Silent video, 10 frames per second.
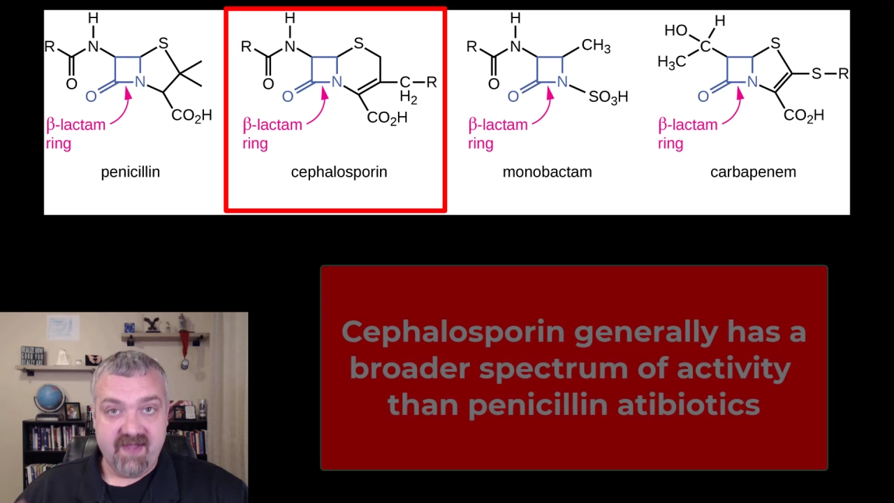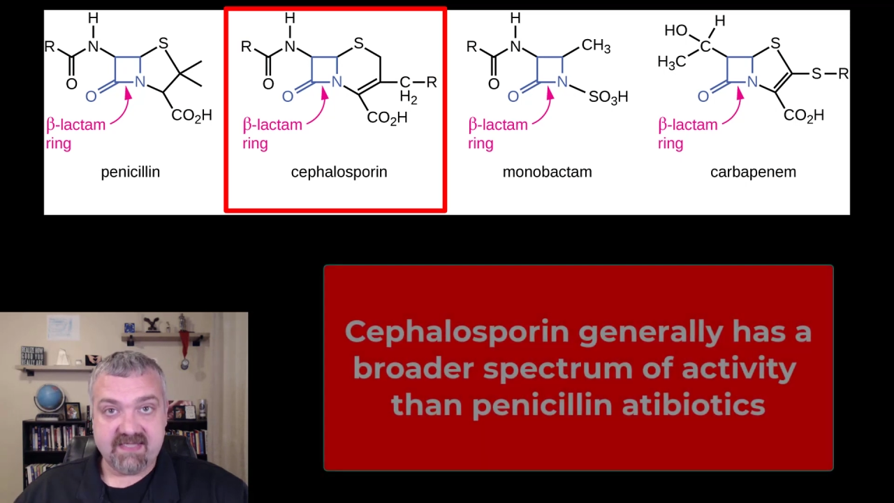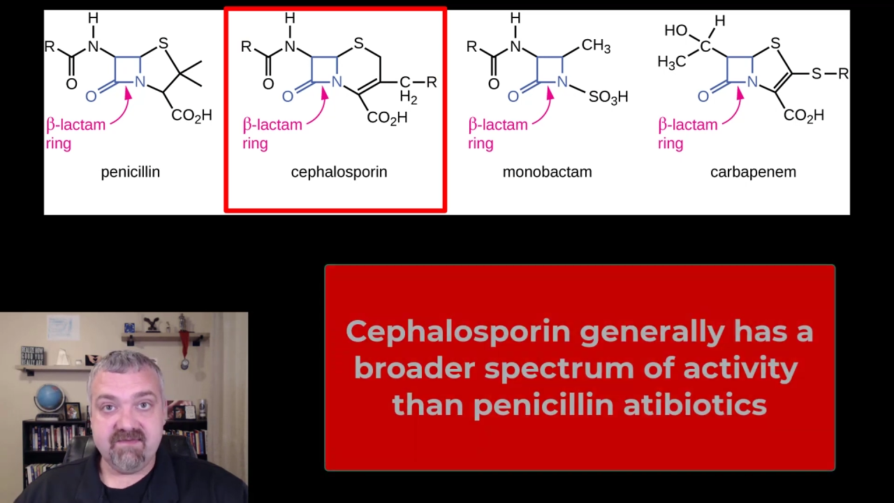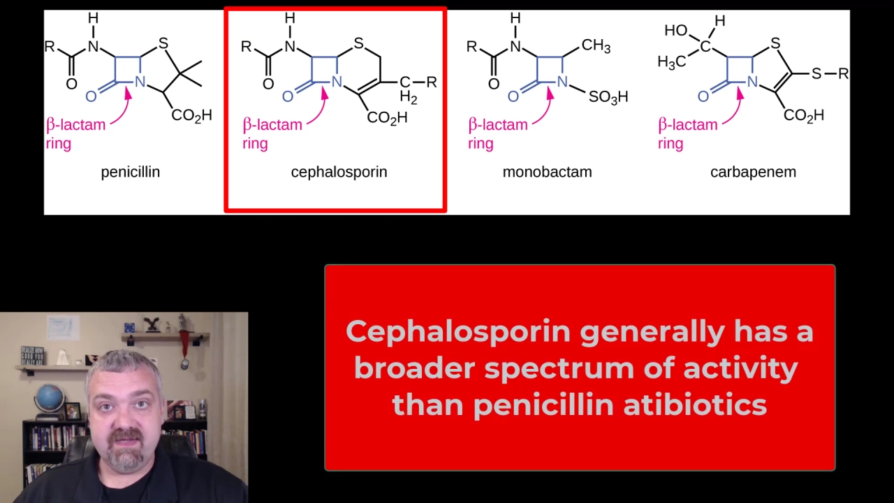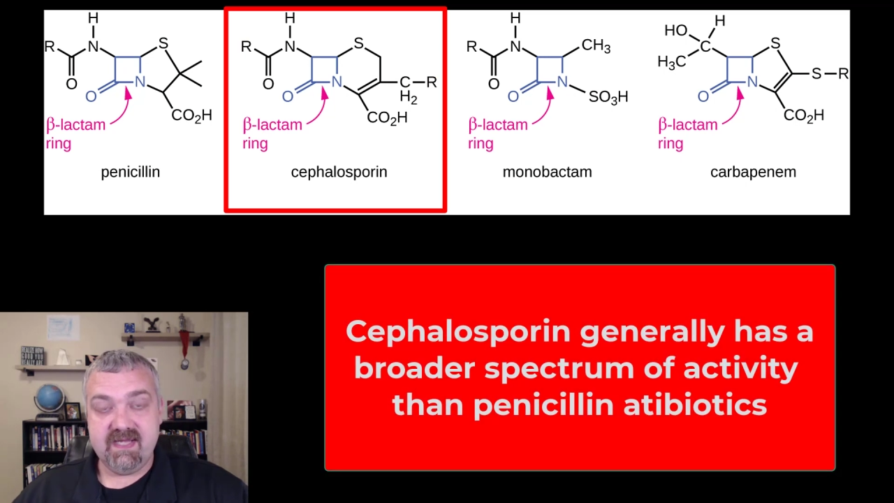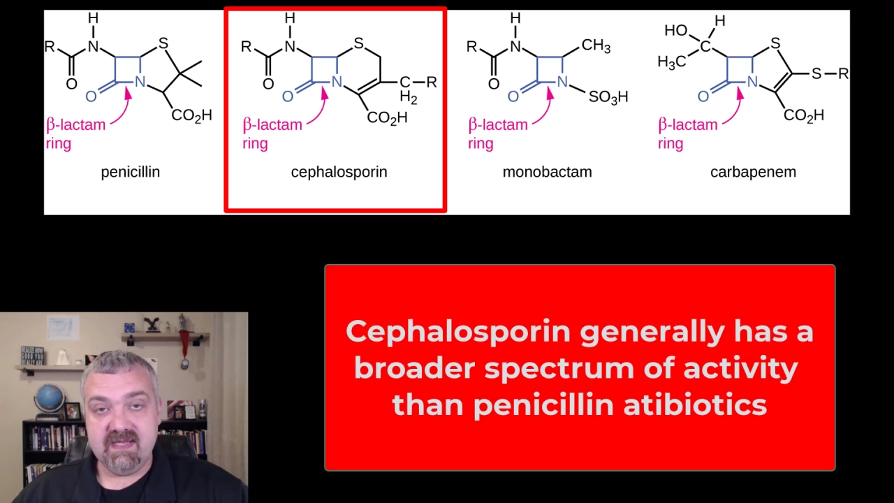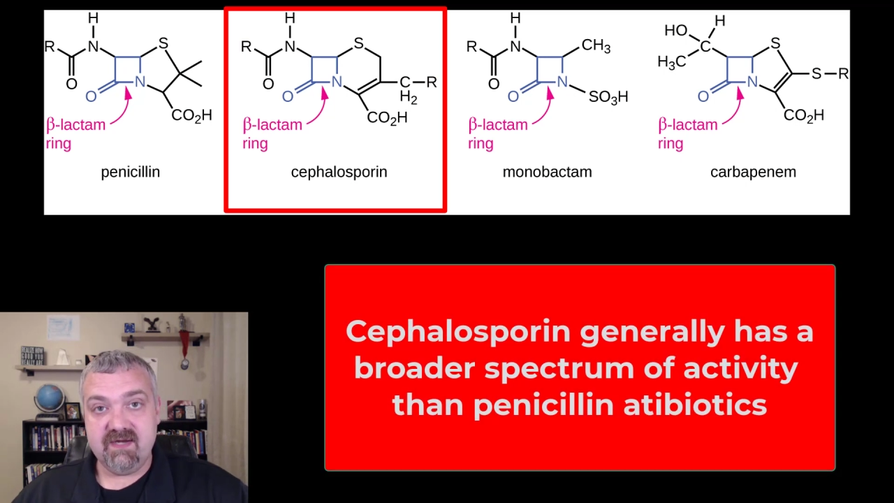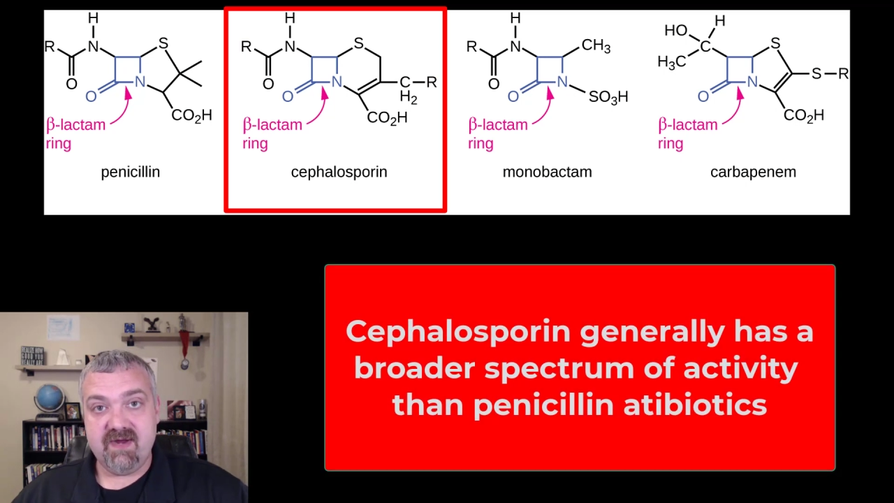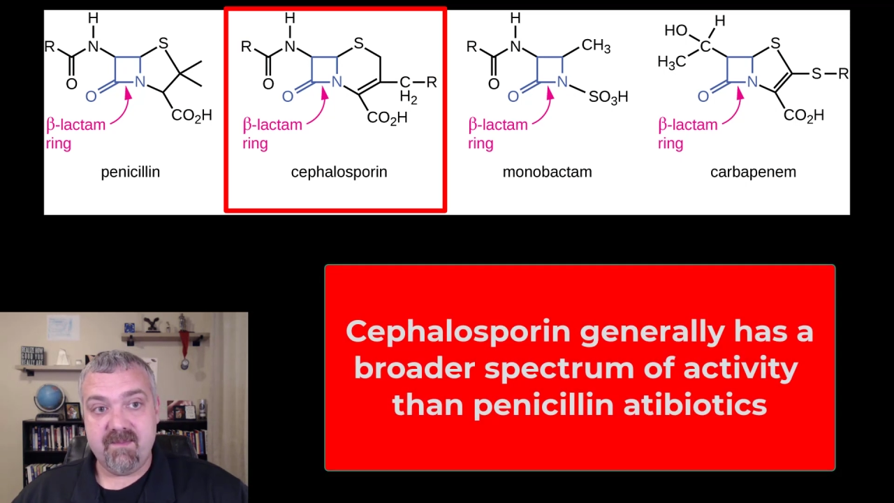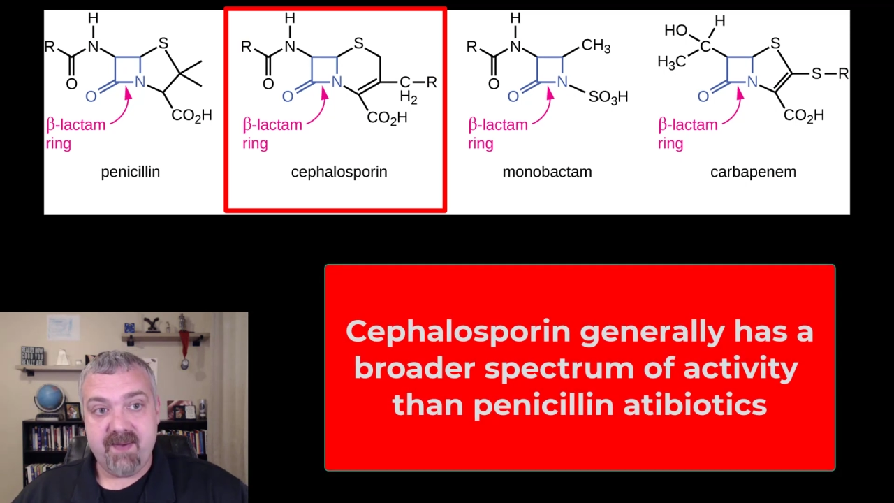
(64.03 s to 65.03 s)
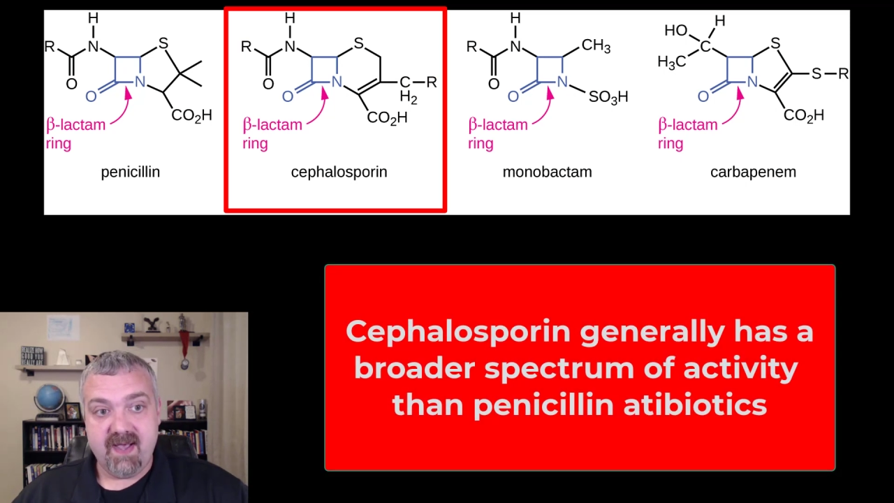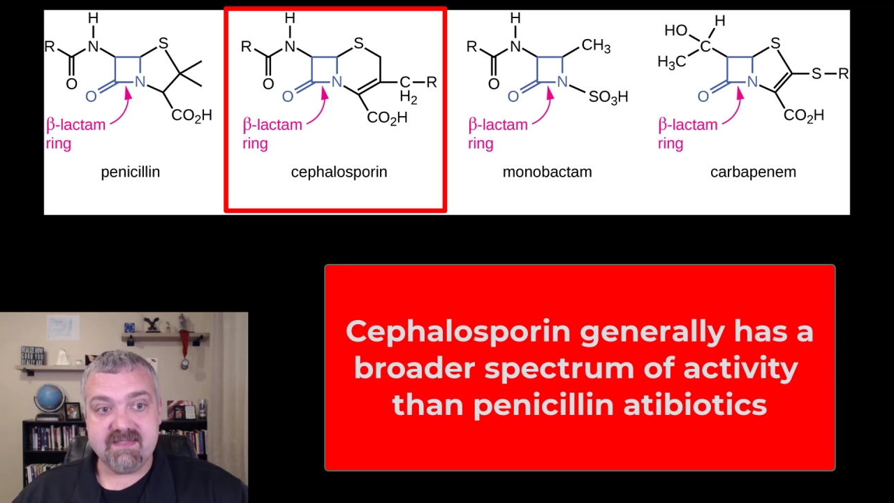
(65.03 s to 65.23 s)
as effective at killing gram